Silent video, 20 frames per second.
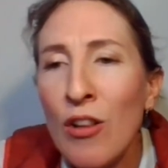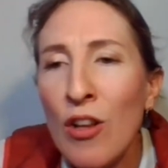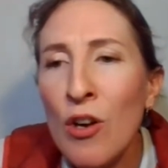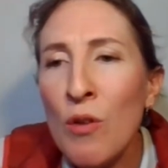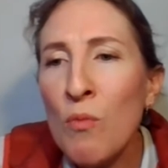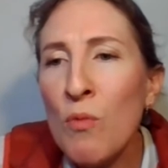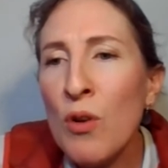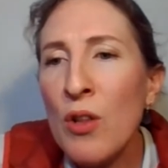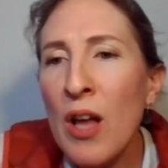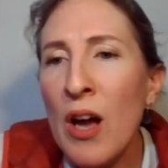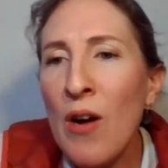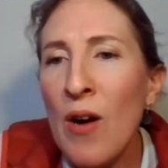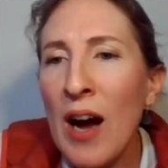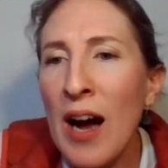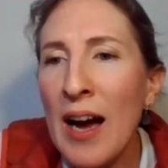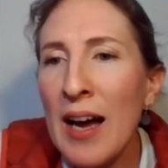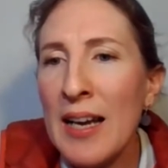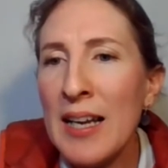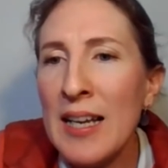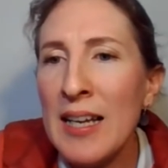long will our
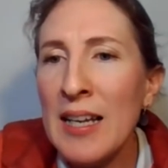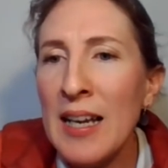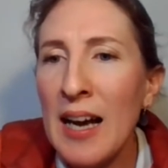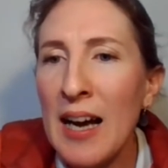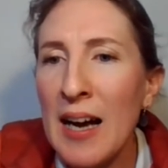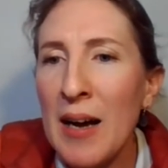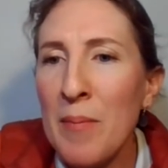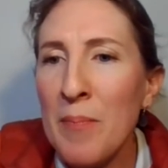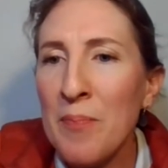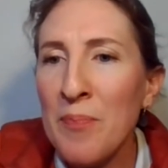honey